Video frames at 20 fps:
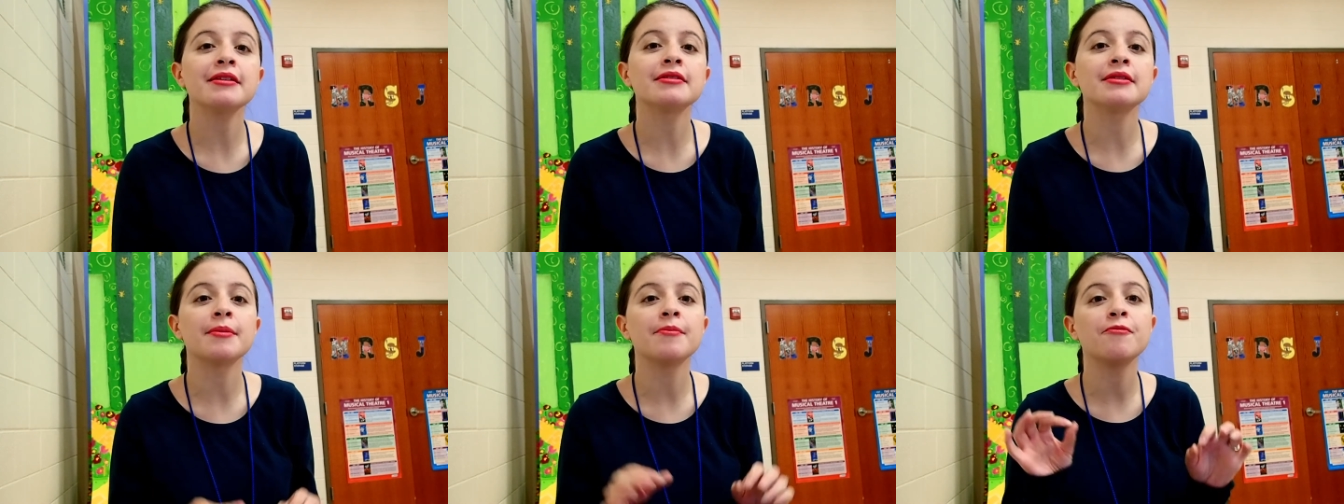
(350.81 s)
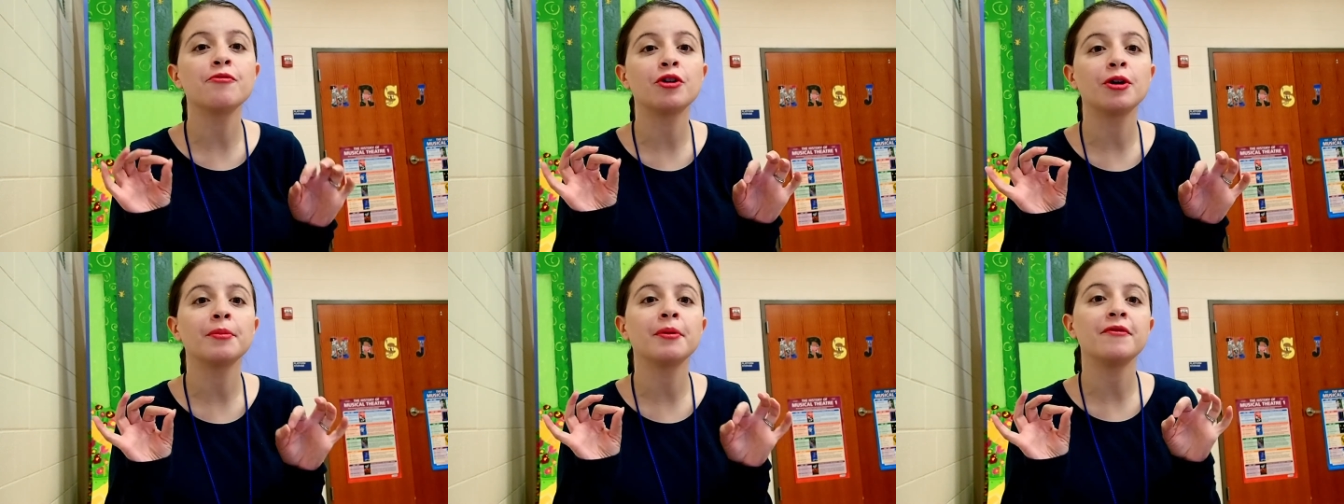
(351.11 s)
some
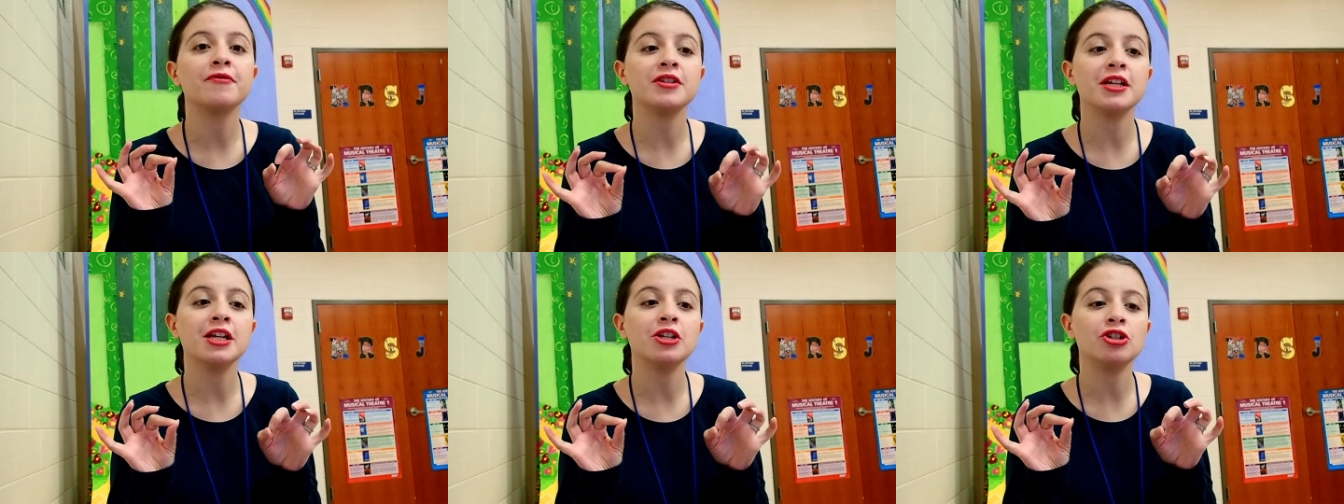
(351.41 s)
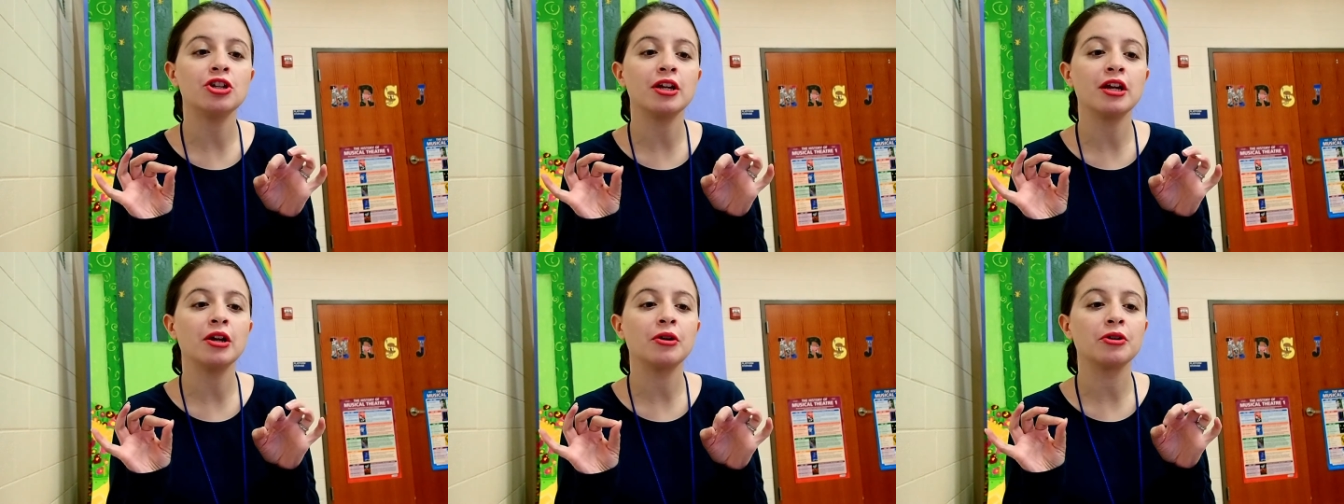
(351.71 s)
form of
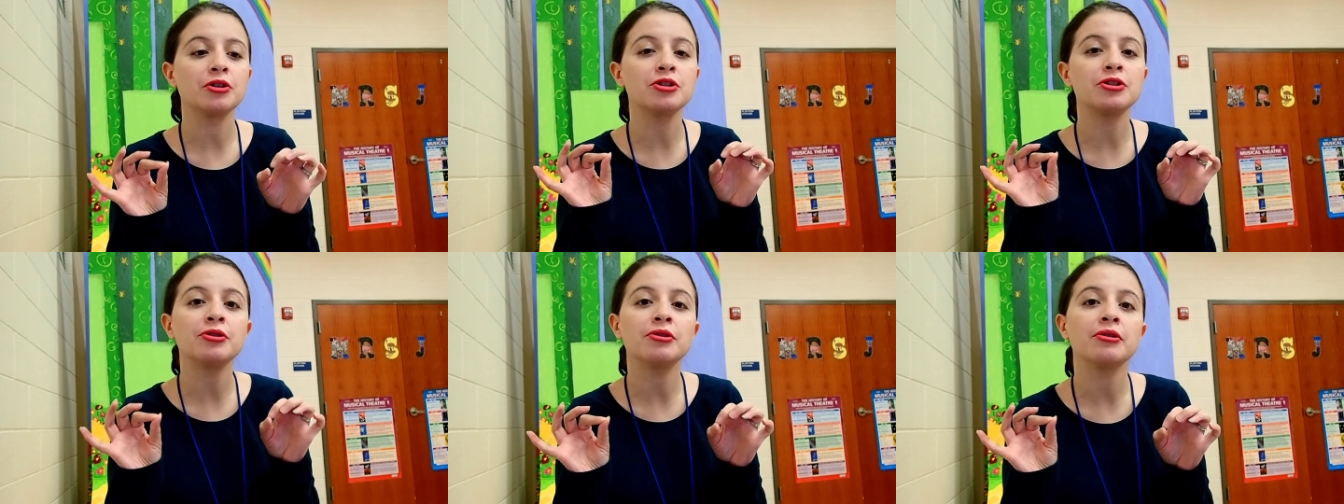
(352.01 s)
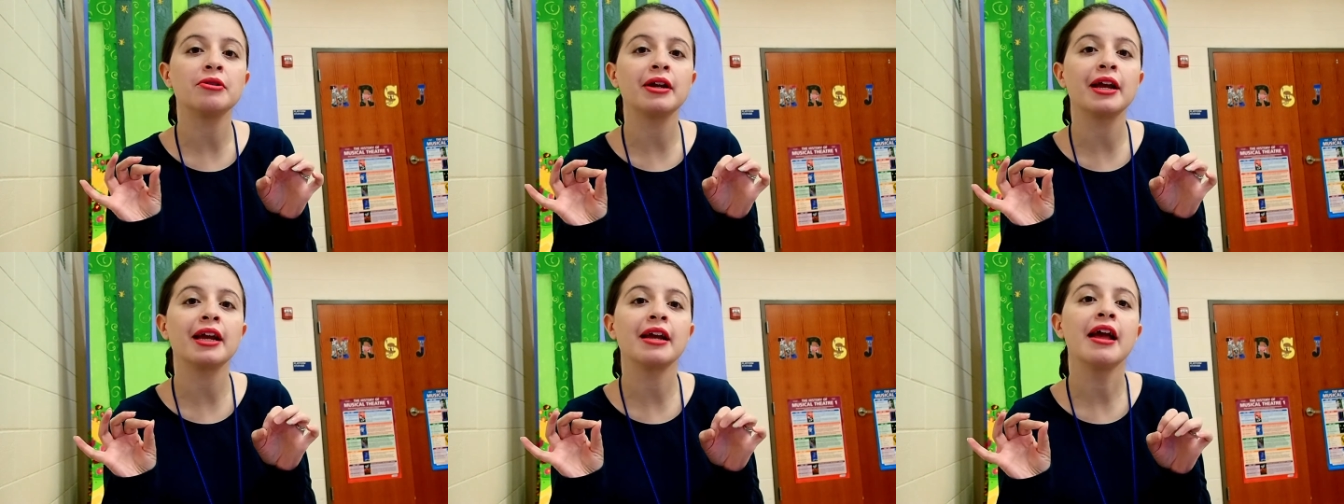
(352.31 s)
teaching or
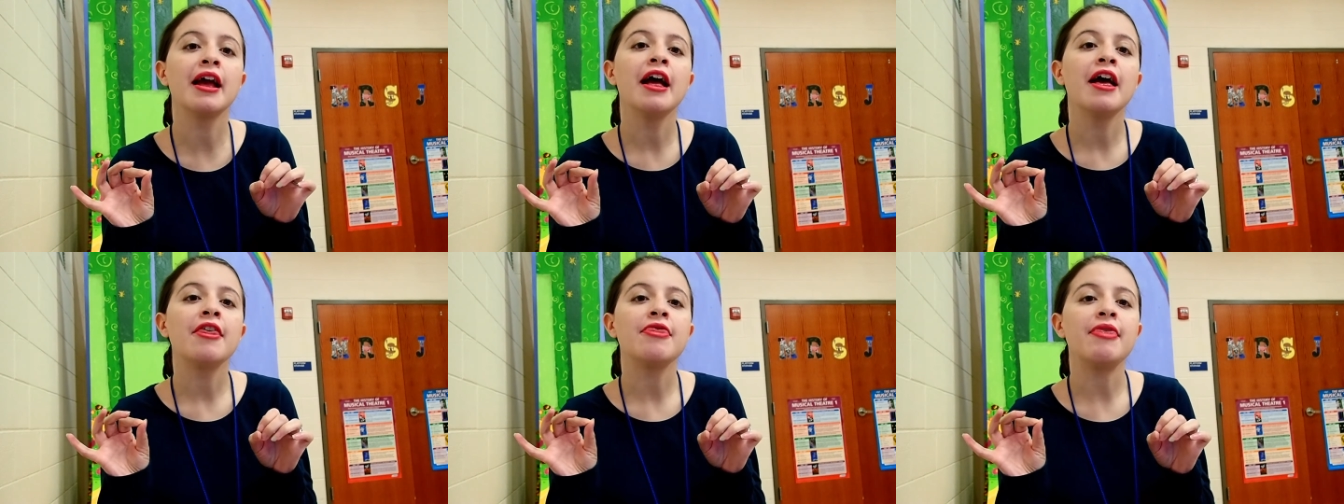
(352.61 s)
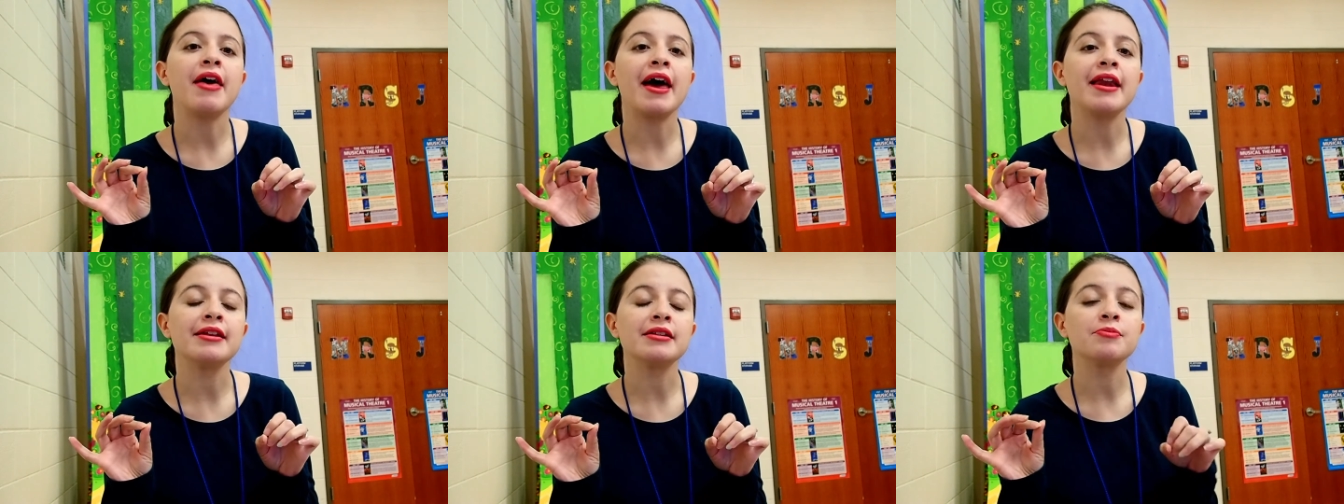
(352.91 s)
tutoring
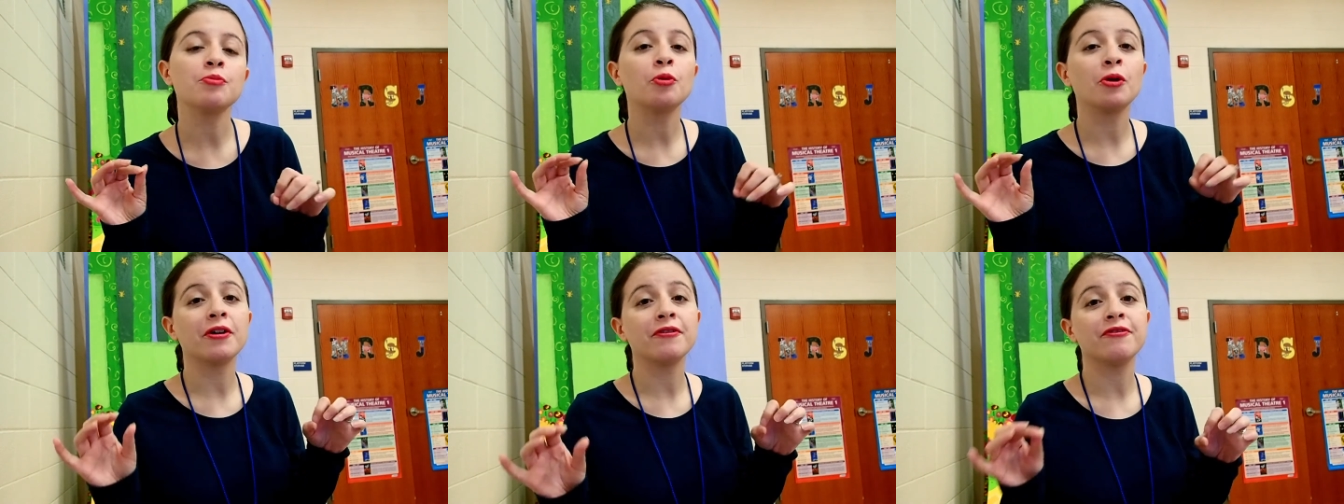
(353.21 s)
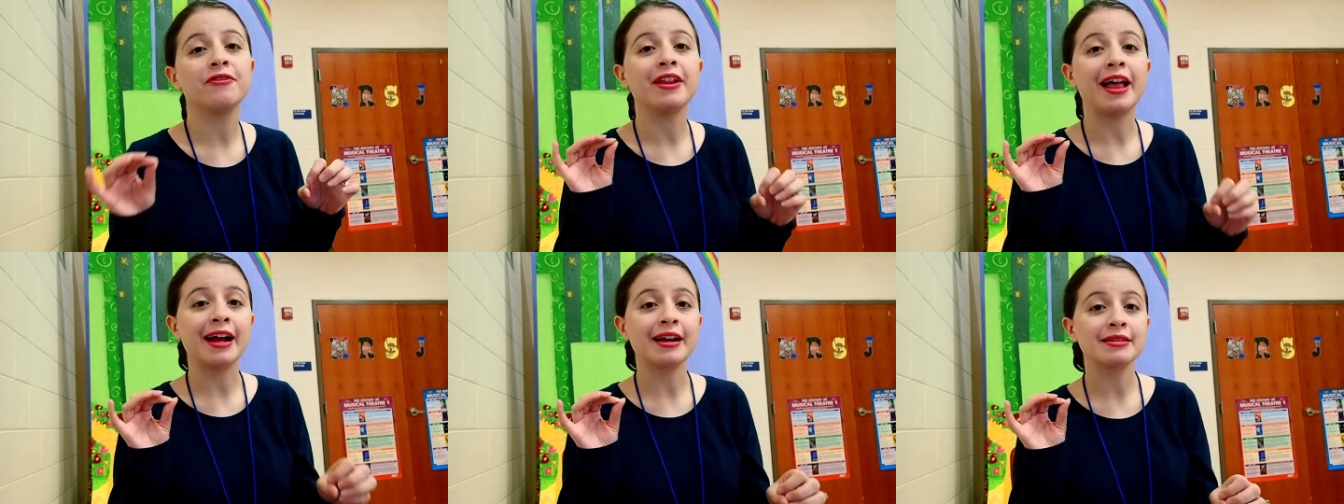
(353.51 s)
that is more
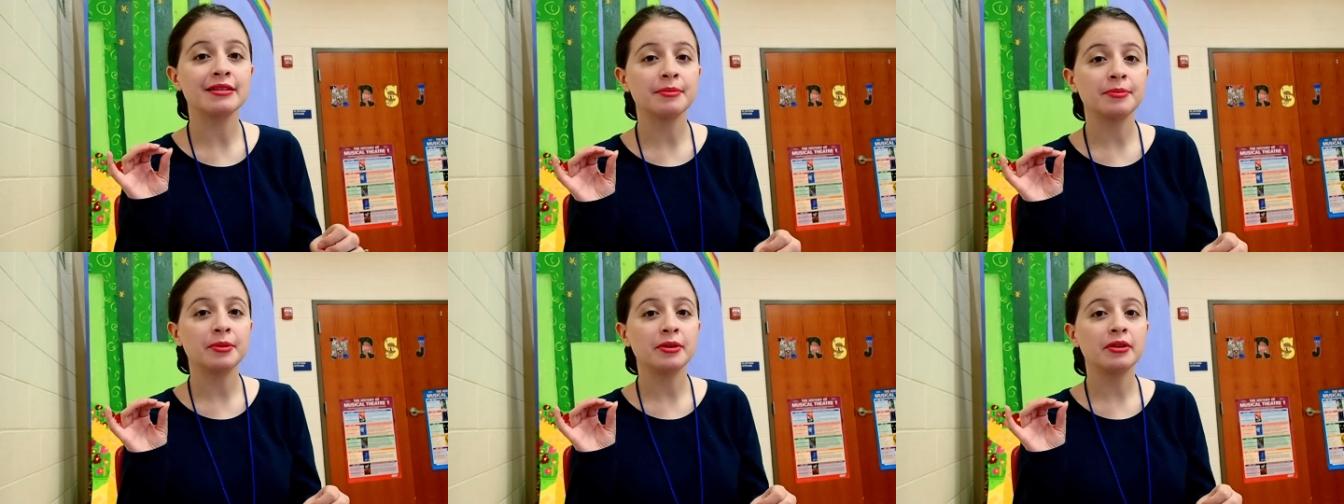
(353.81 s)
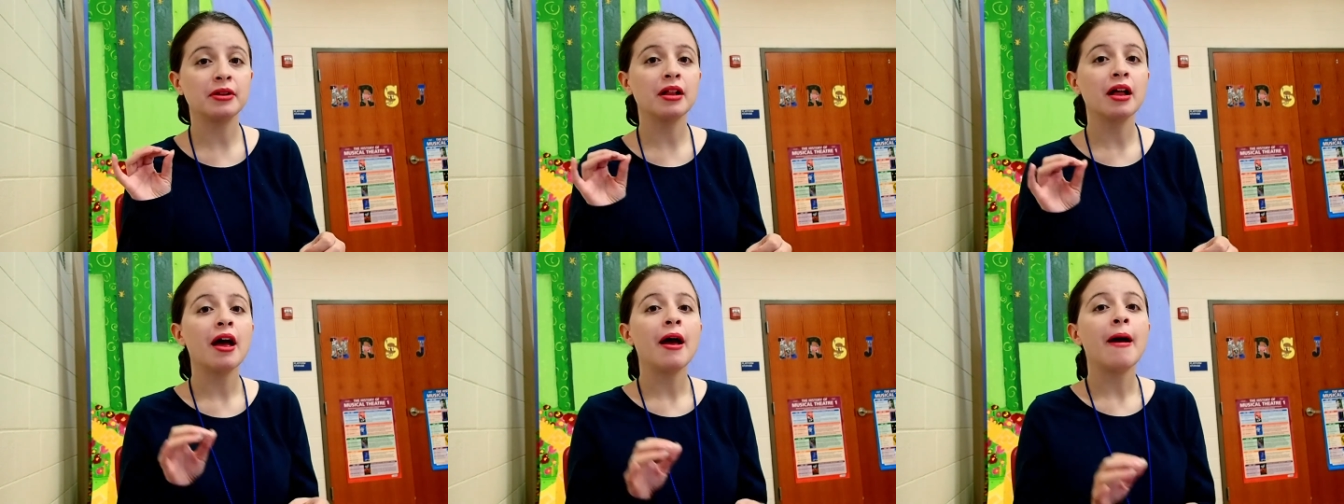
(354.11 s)
flexible.